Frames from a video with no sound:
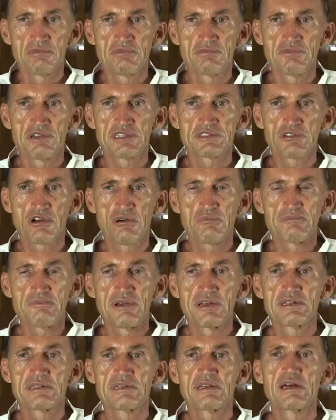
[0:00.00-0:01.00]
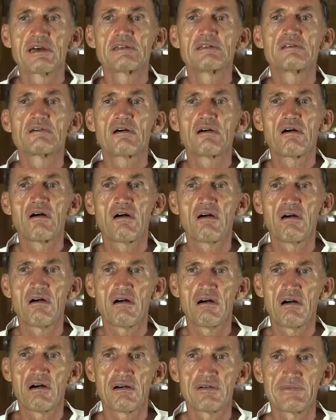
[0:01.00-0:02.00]
with your opinion,
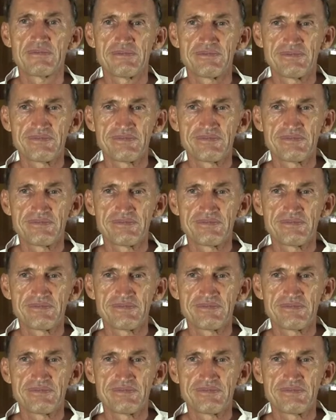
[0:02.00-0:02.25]
or